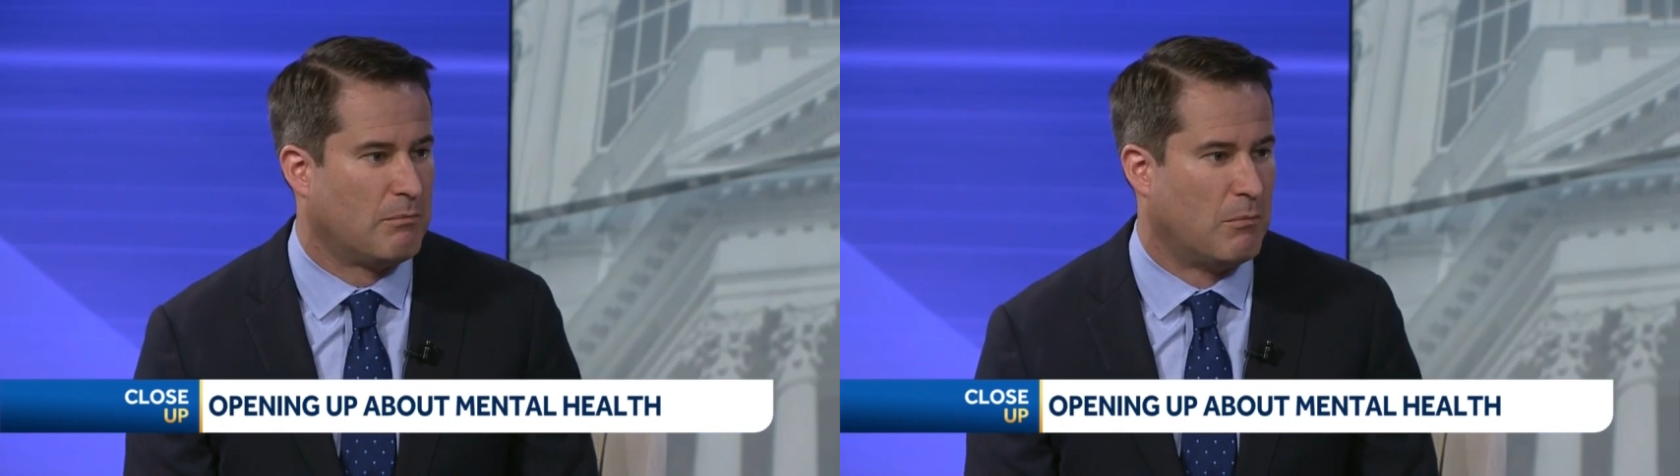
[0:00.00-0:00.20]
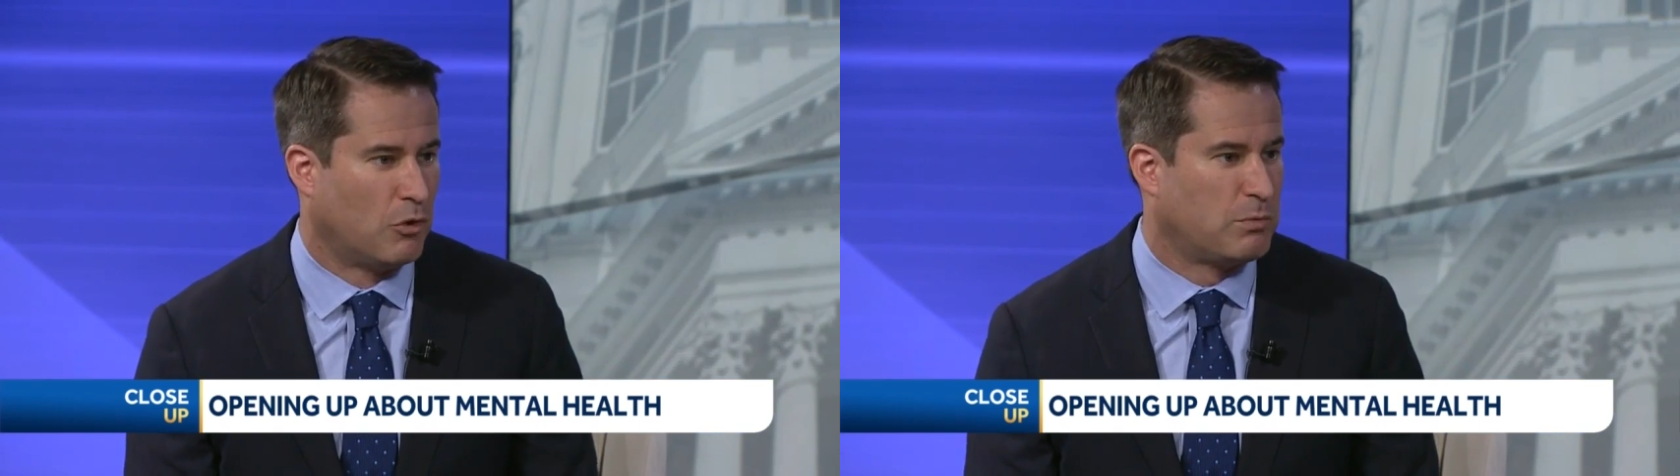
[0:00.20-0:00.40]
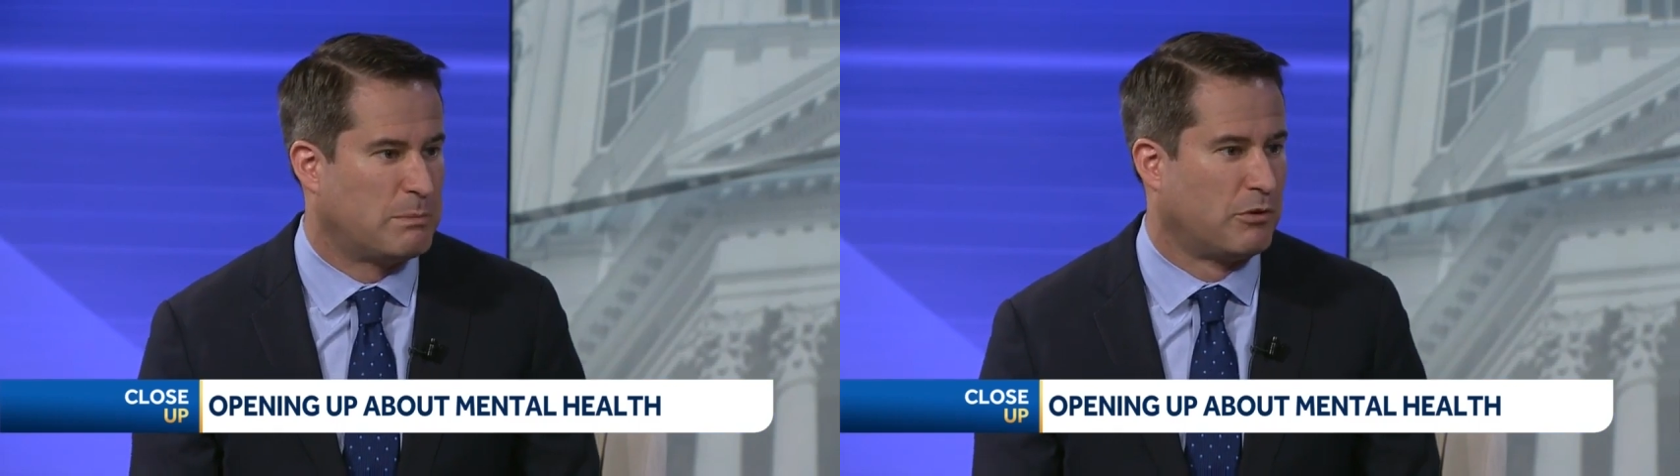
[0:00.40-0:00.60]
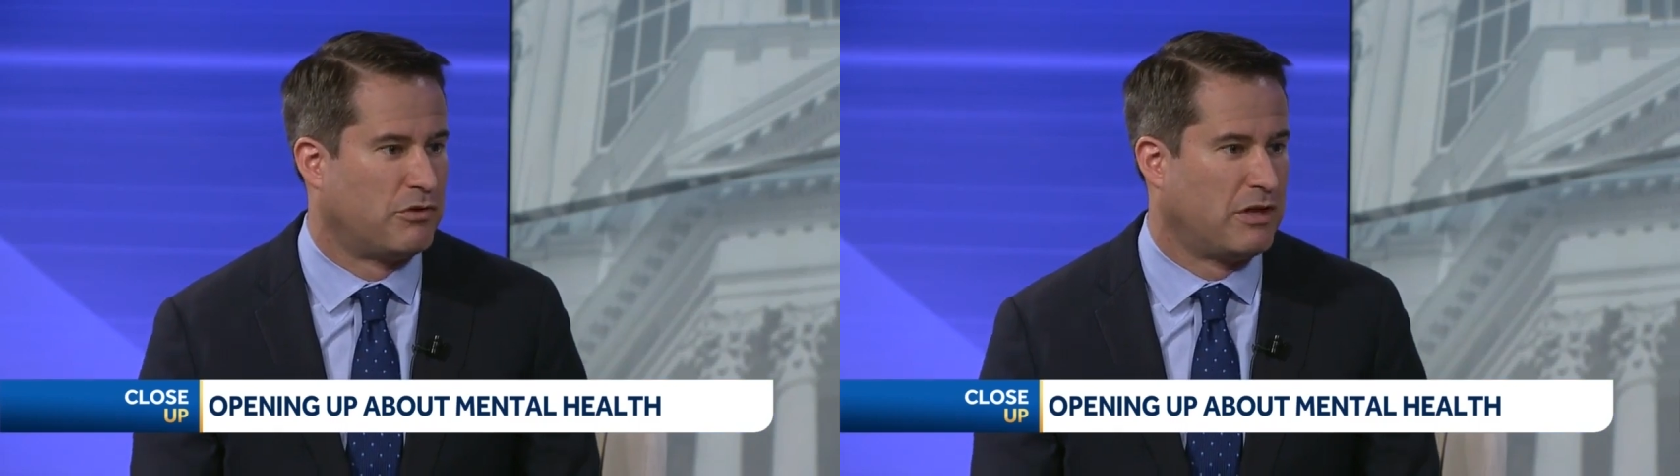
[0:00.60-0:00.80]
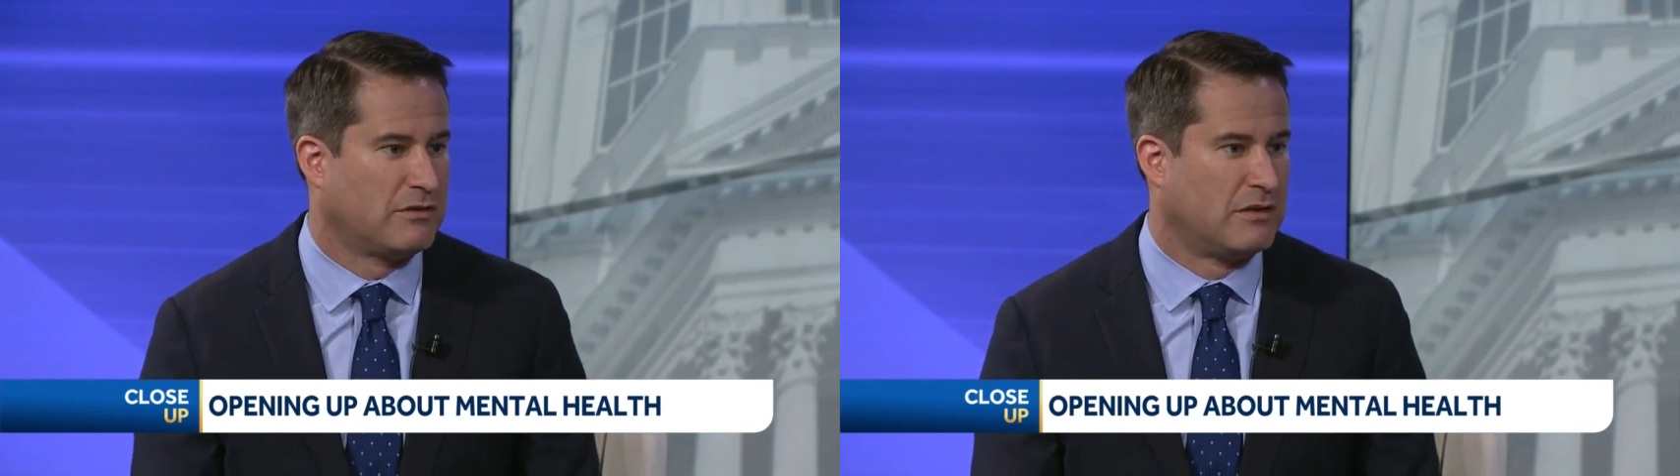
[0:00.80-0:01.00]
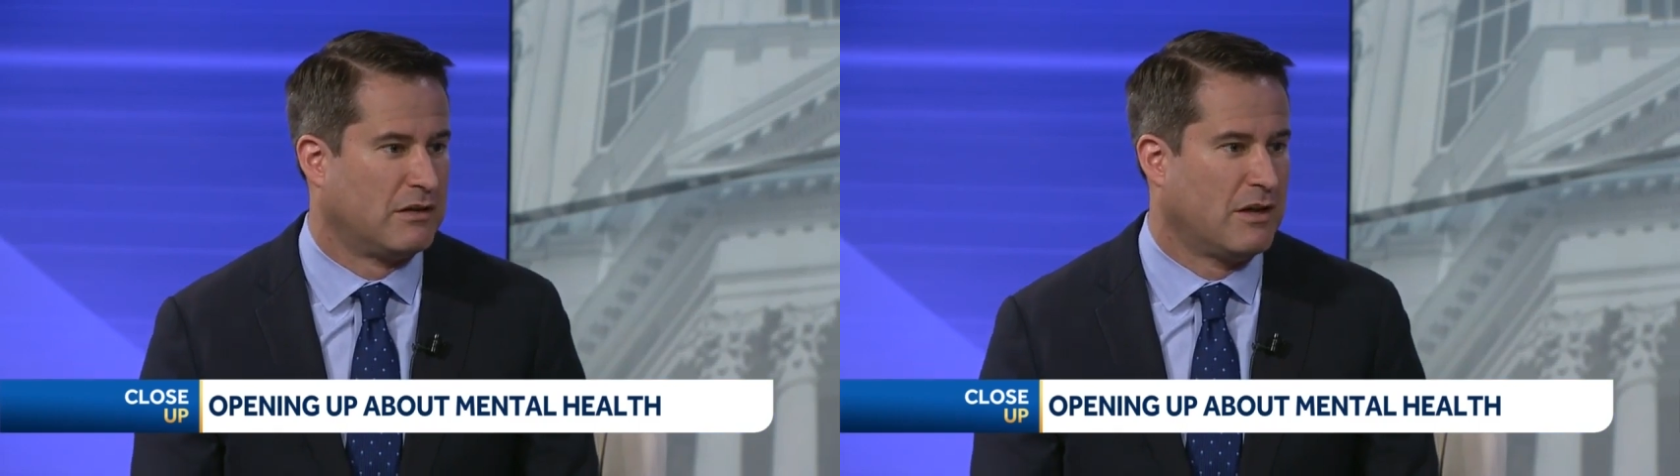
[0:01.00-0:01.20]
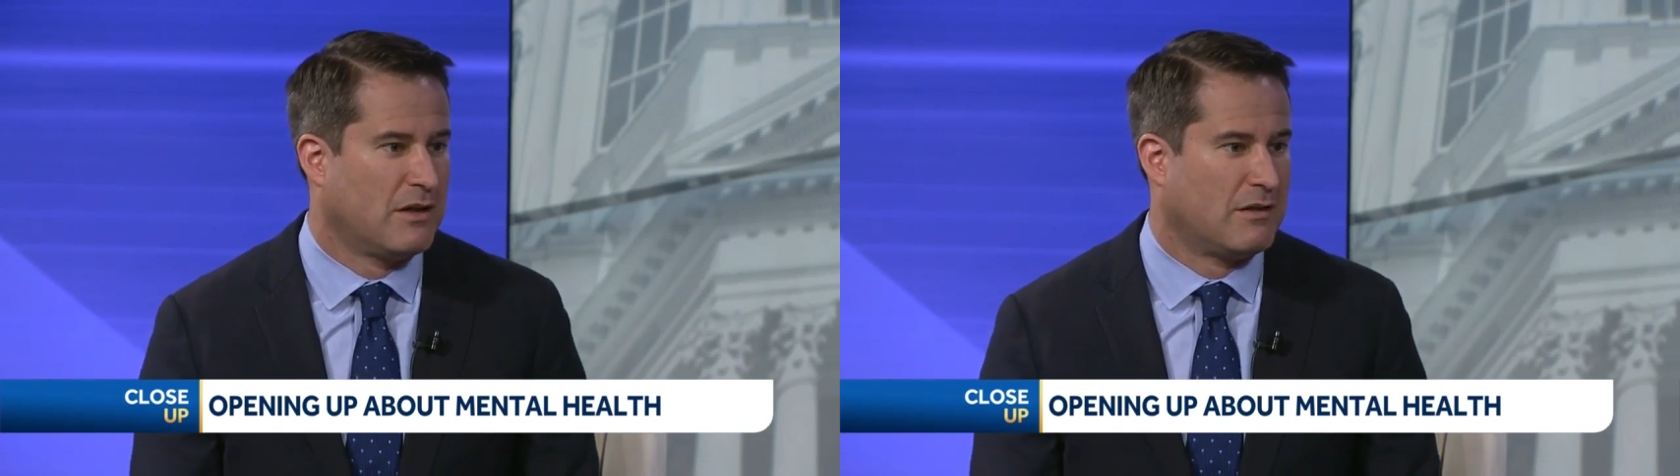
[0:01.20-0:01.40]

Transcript: Most people think that